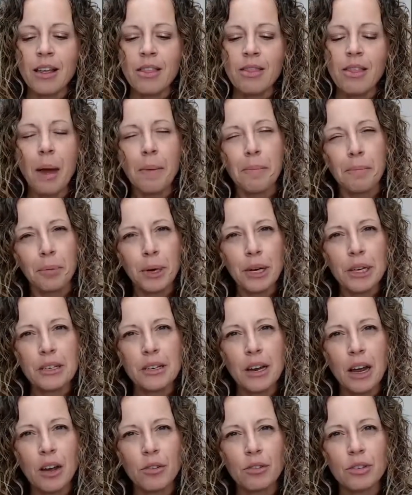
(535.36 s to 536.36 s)
That
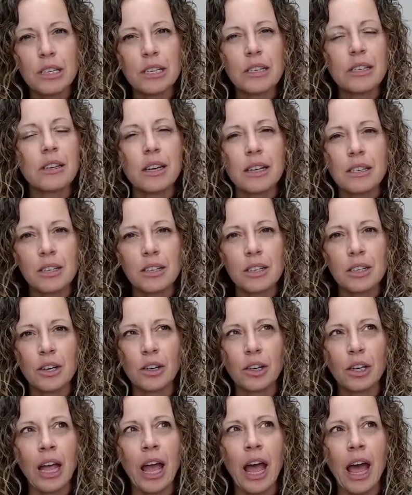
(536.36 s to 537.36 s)
breakdown doesn't
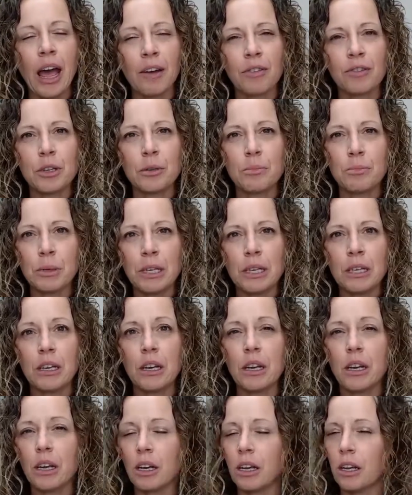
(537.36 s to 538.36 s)
necessarily have to
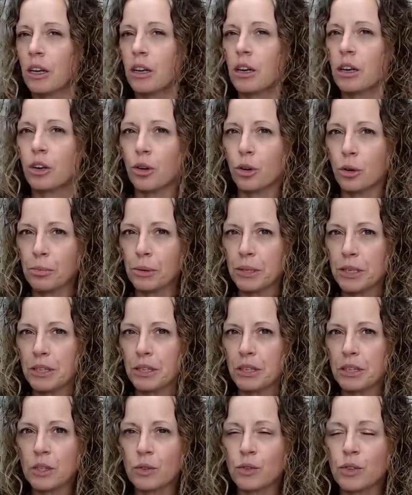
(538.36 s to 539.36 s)
be in your
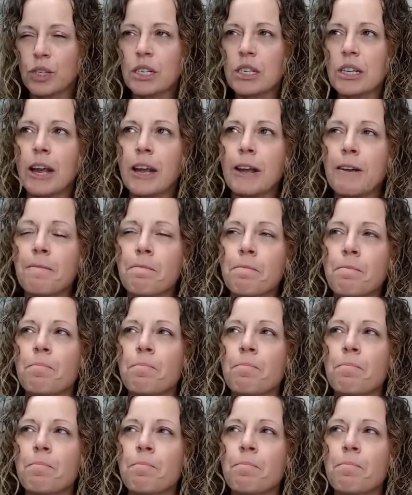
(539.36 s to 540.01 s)
business per se.